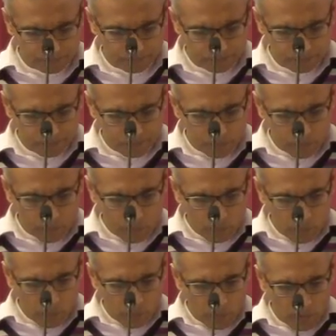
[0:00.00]

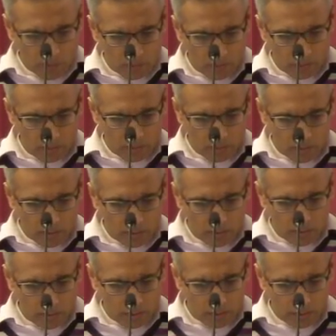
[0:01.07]

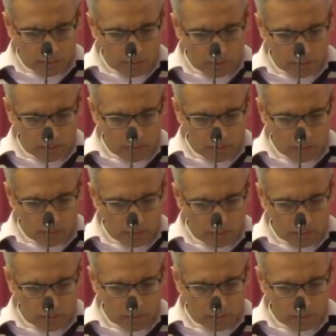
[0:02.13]
Nobody speaks.